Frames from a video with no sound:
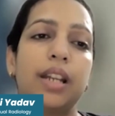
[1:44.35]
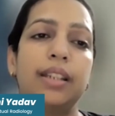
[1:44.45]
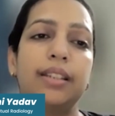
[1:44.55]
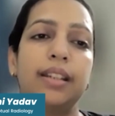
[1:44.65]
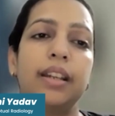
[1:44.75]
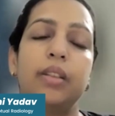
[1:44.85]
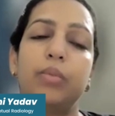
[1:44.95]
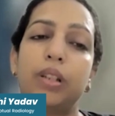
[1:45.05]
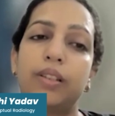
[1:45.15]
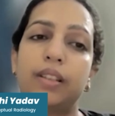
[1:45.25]
highest
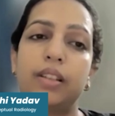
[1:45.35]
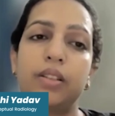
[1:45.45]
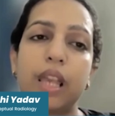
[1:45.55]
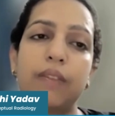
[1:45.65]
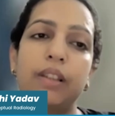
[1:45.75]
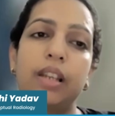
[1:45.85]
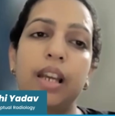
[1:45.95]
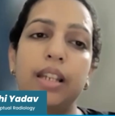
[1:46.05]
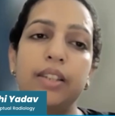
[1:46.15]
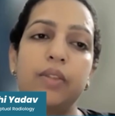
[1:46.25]
iron, because it is having
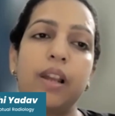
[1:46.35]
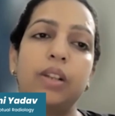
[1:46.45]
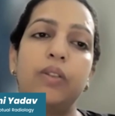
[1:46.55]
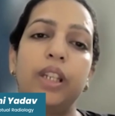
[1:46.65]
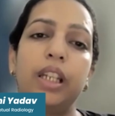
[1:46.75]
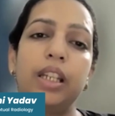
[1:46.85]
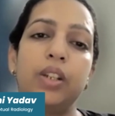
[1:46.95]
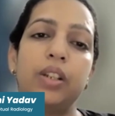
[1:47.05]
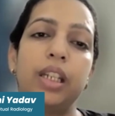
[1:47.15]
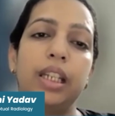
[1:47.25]
the highest value of
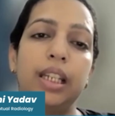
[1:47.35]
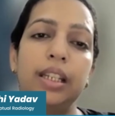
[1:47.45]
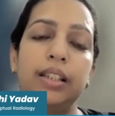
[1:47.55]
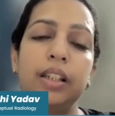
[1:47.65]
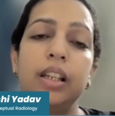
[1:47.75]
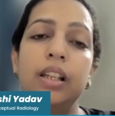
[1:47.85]
decay,